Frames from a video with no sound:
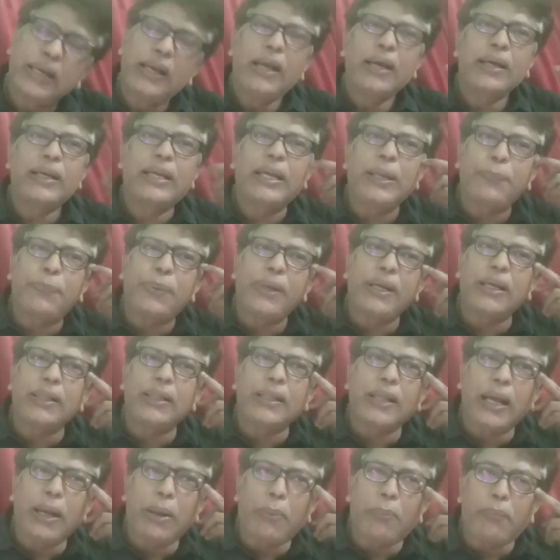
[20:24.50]
keeping
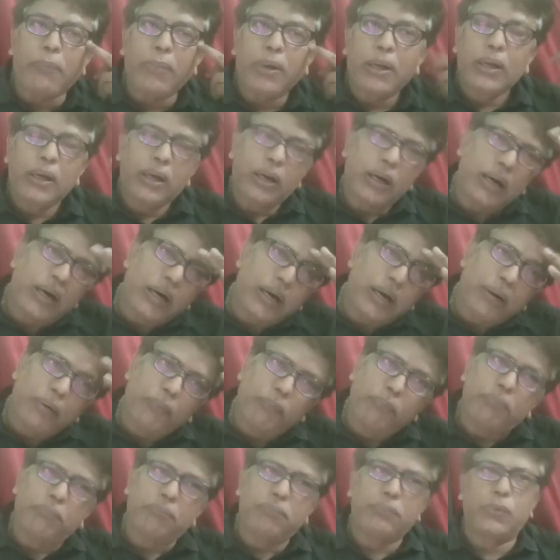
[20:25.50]
the
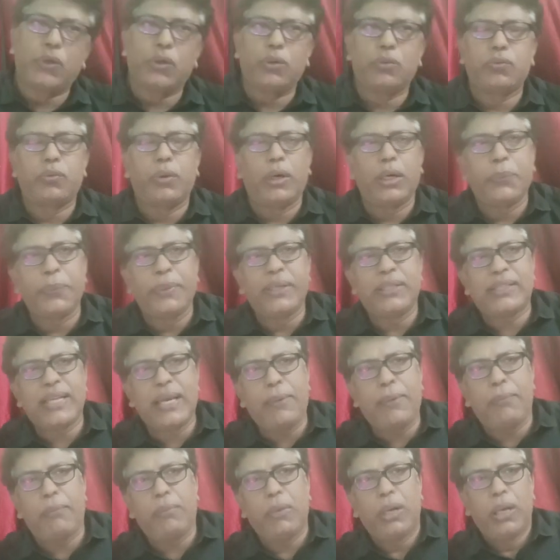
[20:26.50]
what we
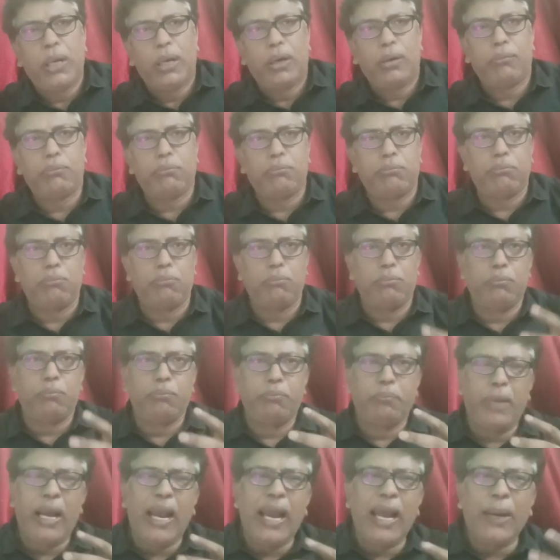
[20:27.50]
say
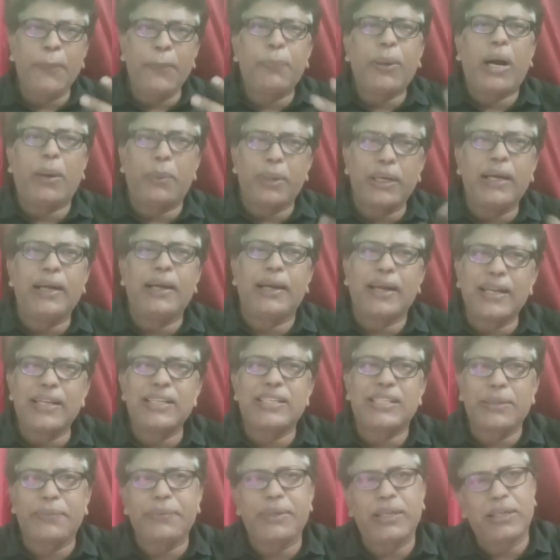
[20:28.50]
manpower
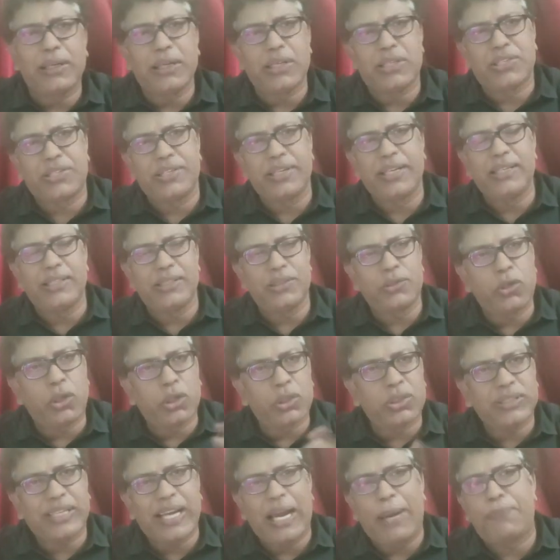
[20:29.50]
intensive industries,
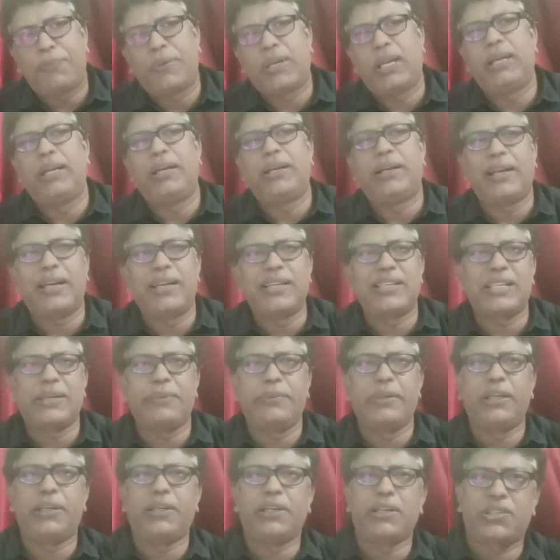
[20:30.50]
not capital intensive
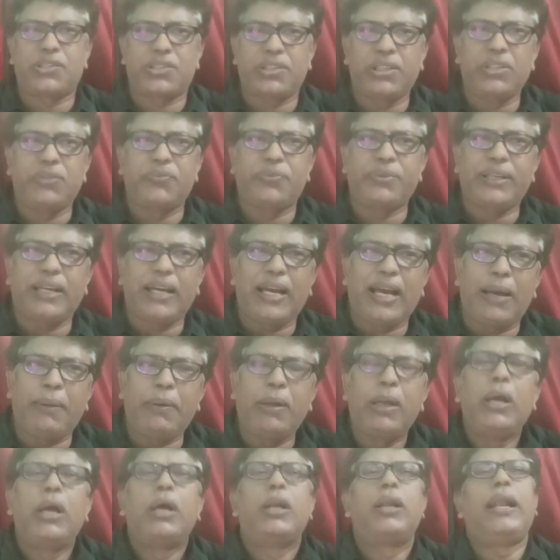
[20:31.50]
industries. We
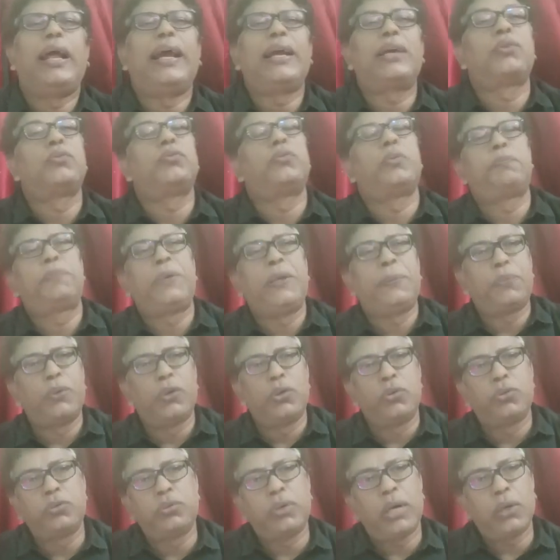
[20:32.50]
have like people
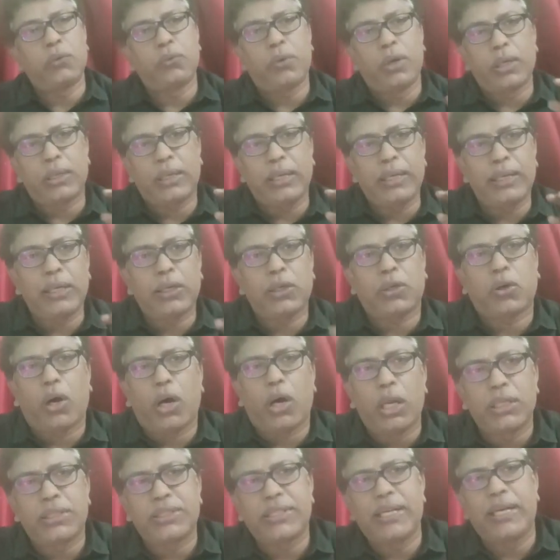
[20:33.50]
who are working in
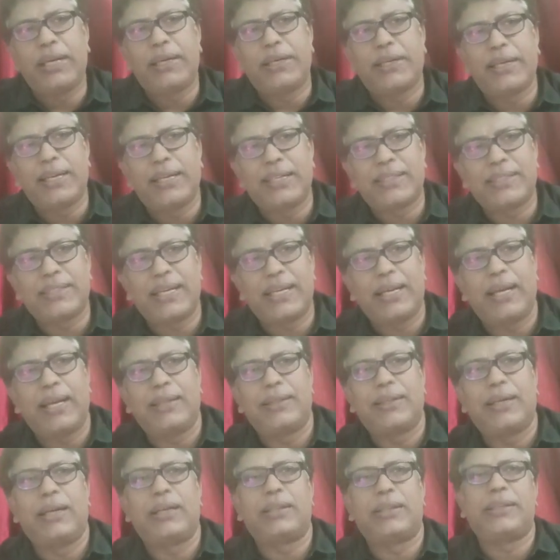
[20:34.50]
call centers and
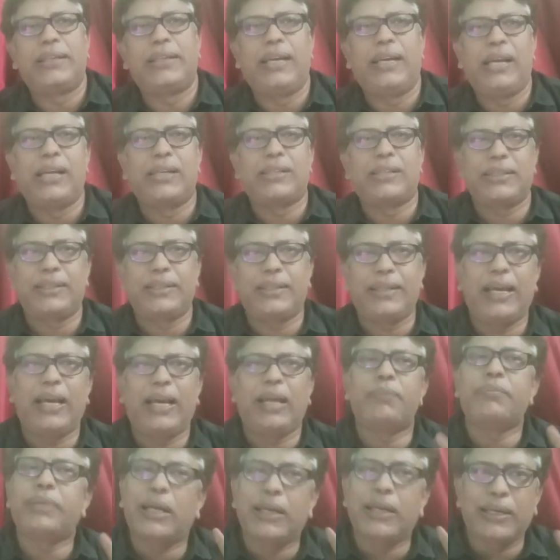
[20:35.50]
other things, they
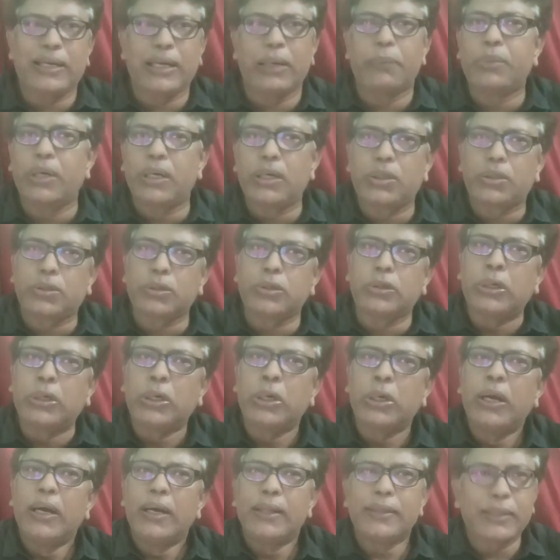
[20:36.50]
are vulnerable to
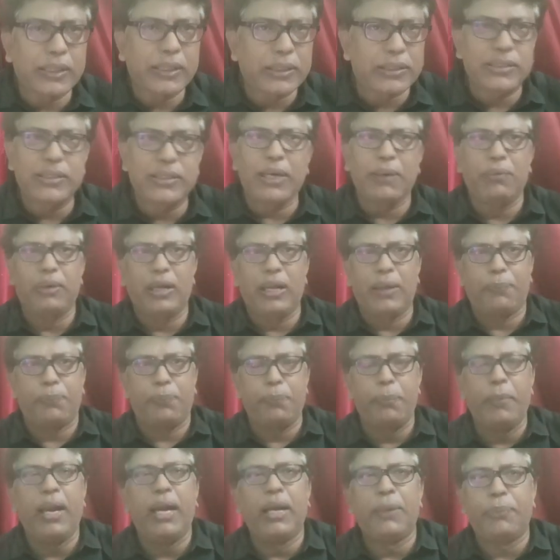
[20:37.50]
this
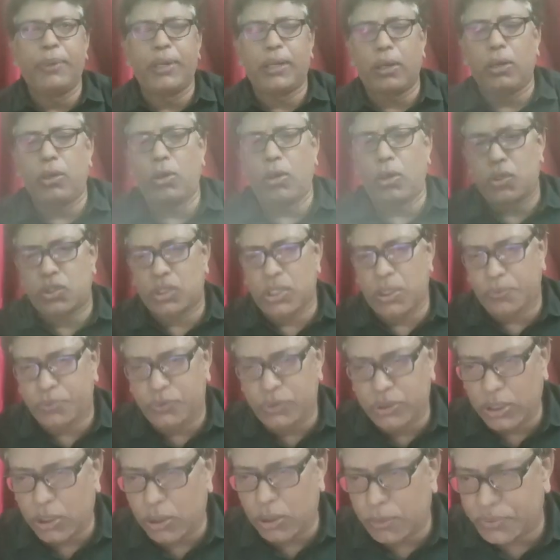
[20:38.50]
development because lots of
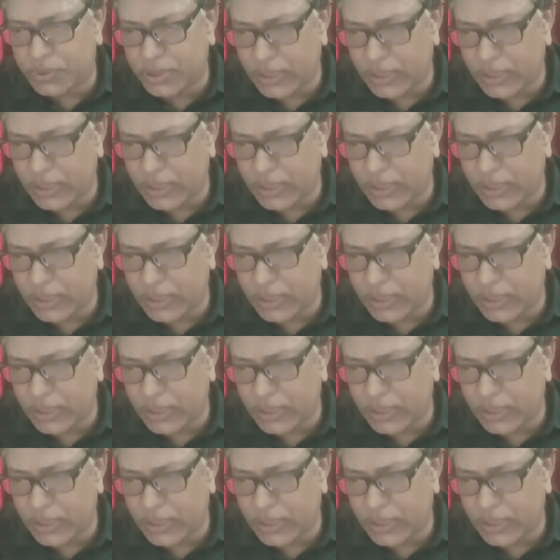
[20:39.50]
jobs are